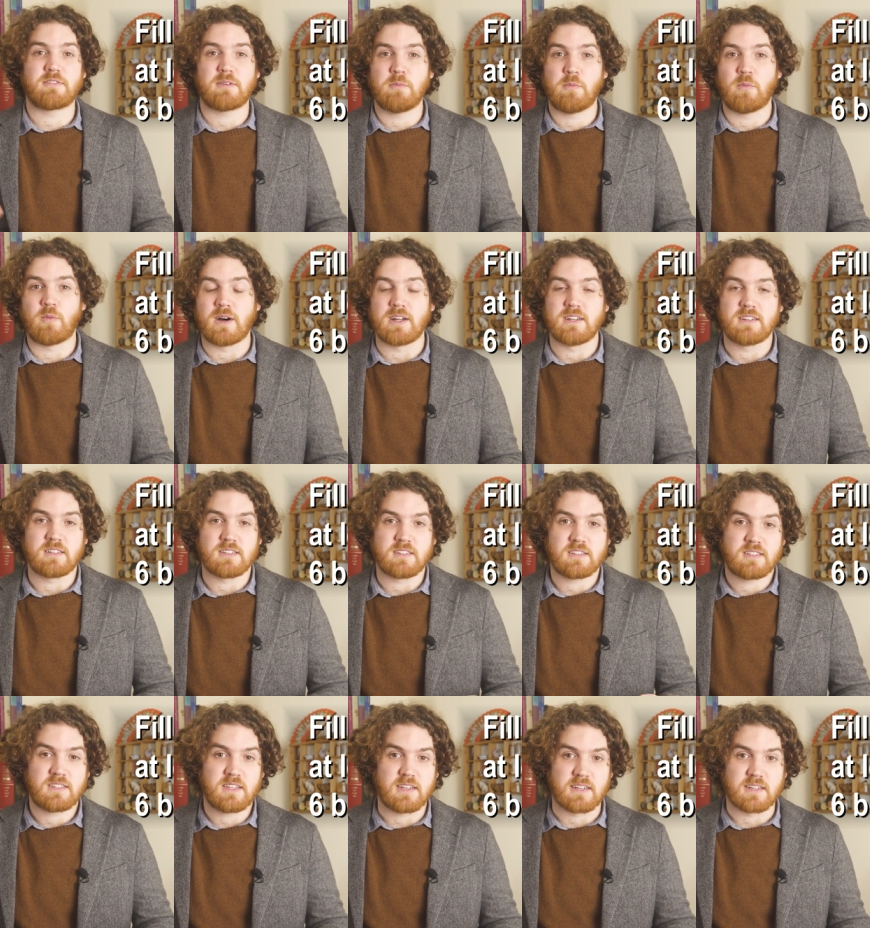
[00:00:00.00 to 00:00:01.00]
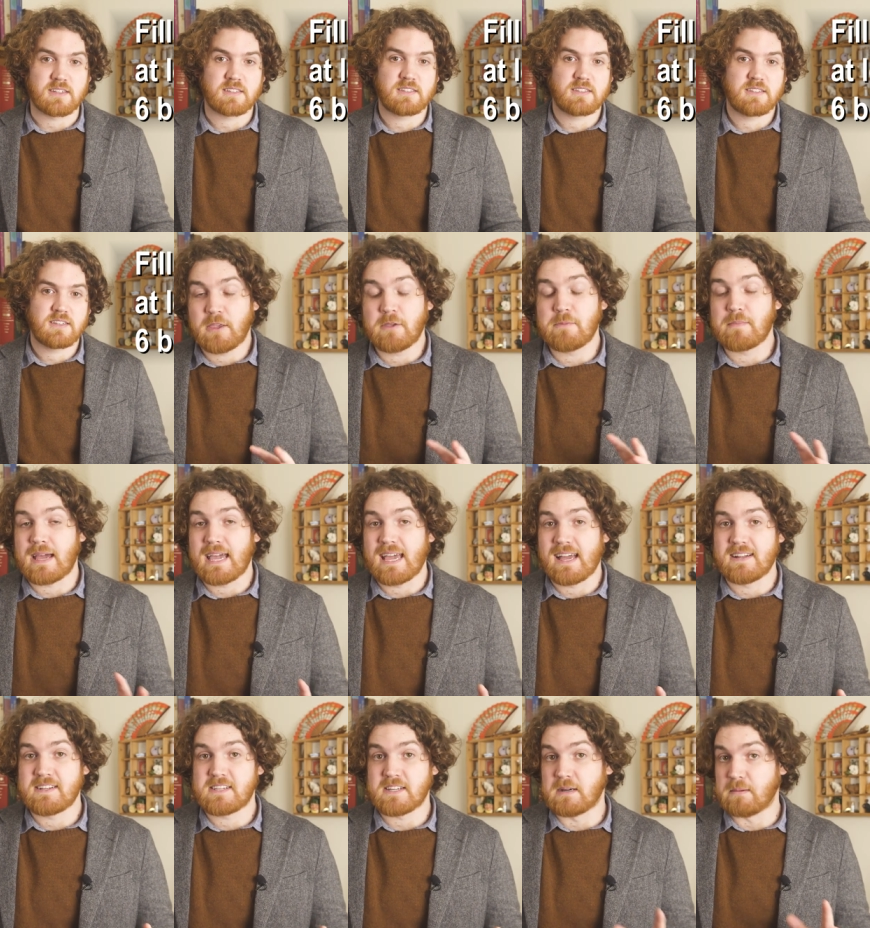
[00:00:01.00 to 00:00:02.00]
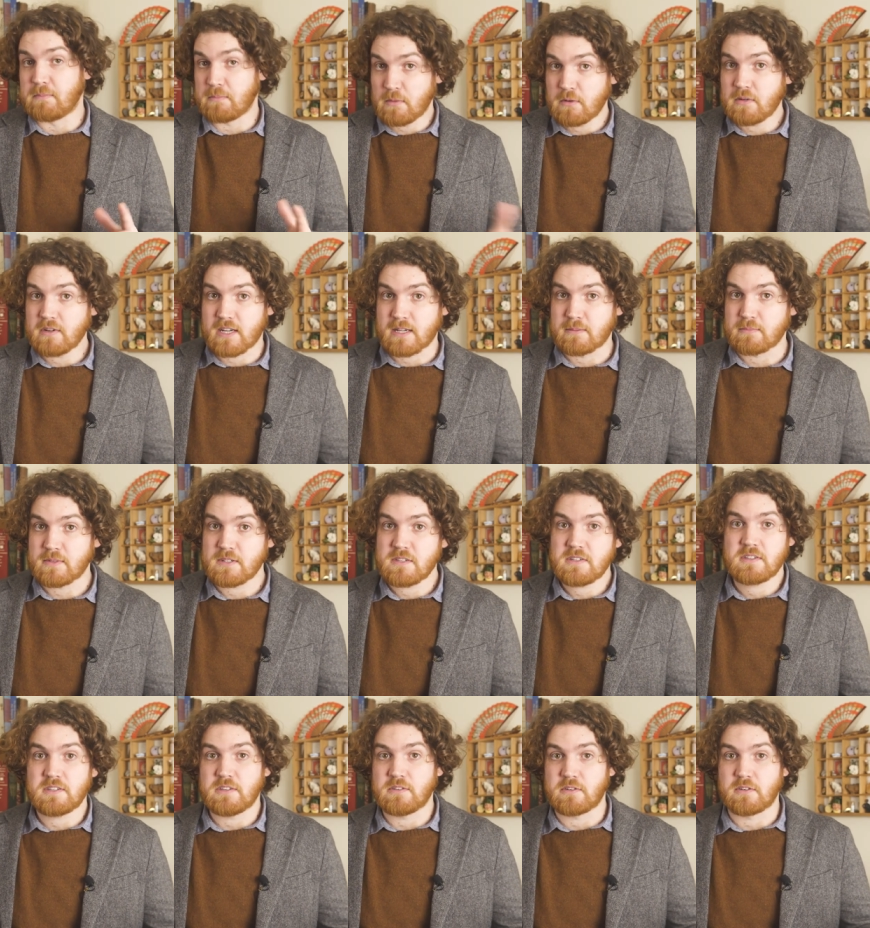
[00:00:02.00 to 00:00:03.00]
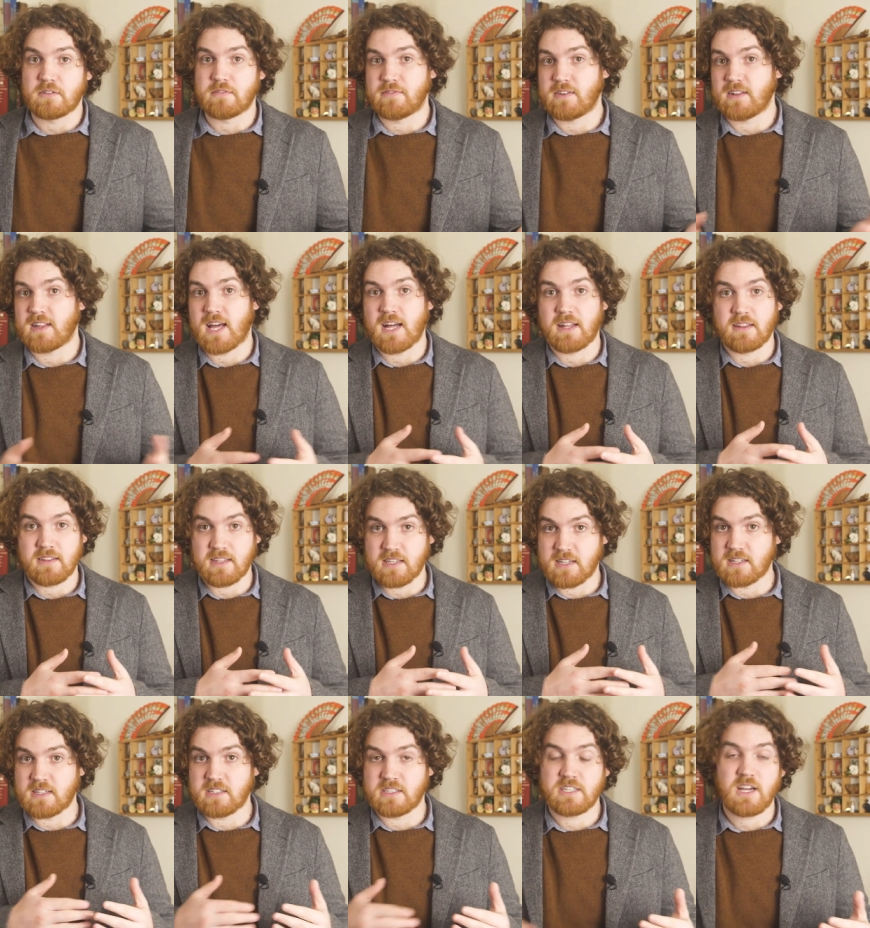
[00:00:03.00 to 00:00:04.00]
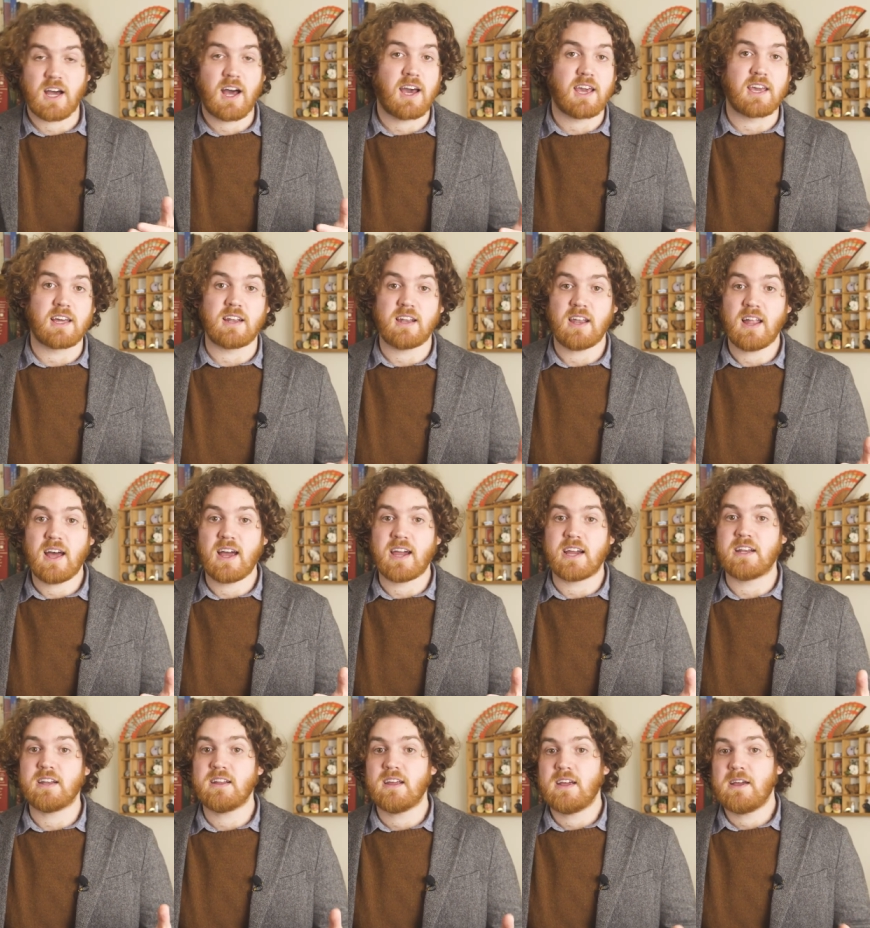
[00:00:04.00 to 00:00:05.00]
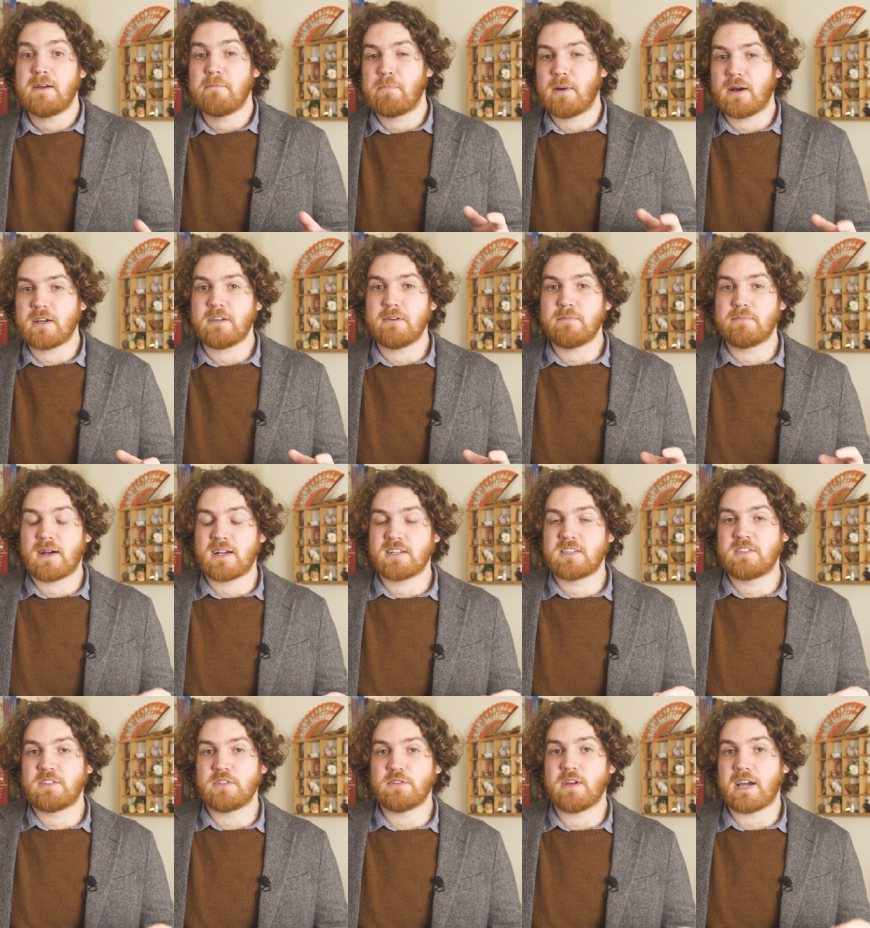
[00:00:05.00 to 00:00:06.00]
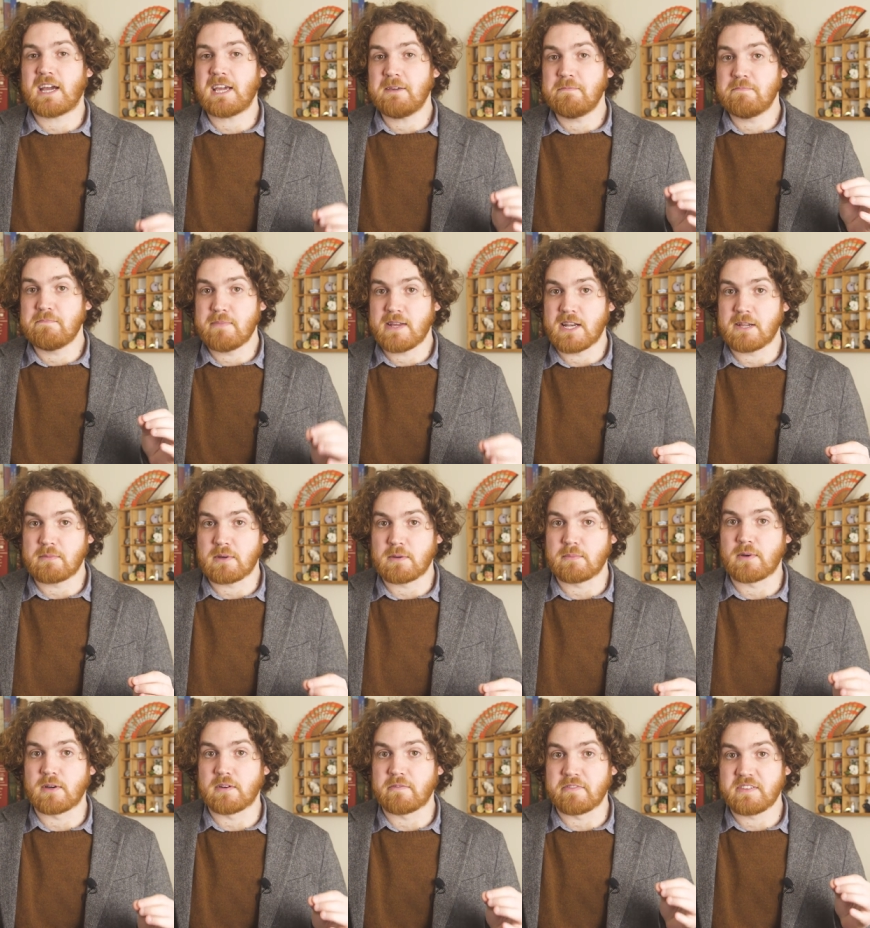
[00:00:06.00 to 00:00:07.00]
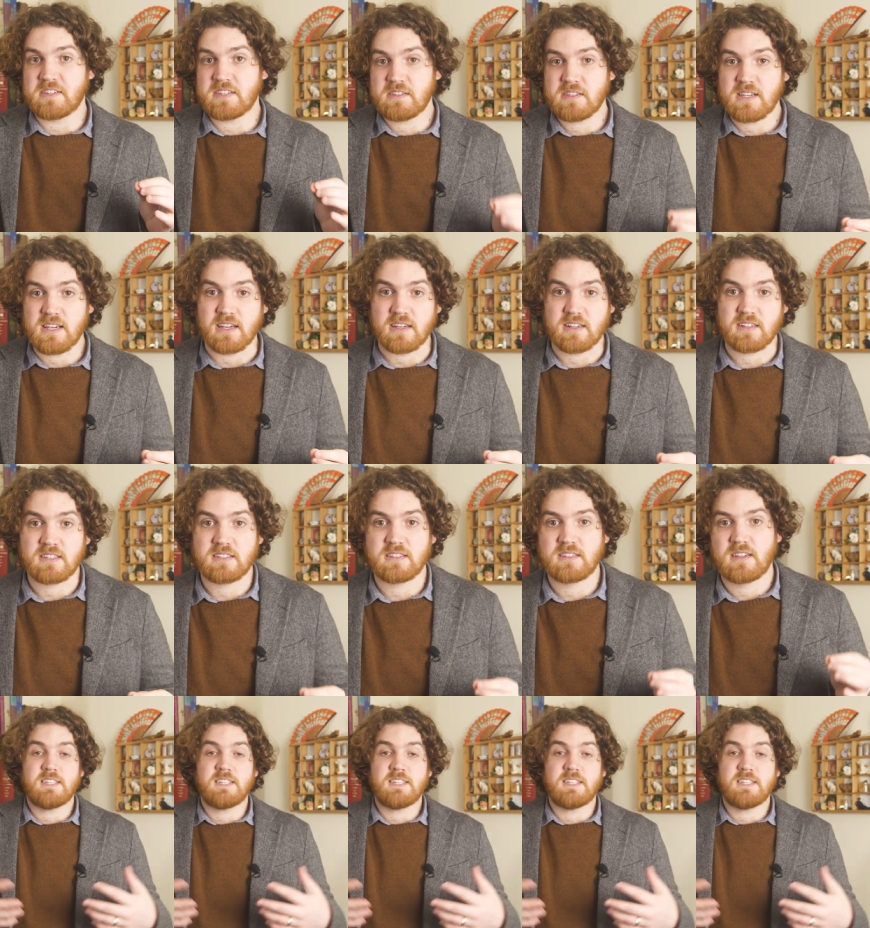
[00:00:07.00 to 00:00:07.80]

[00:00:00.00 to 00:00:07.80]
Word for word: from one to six. You may enter more numbers, you could fill out the entire line, but you must do a minimum of six.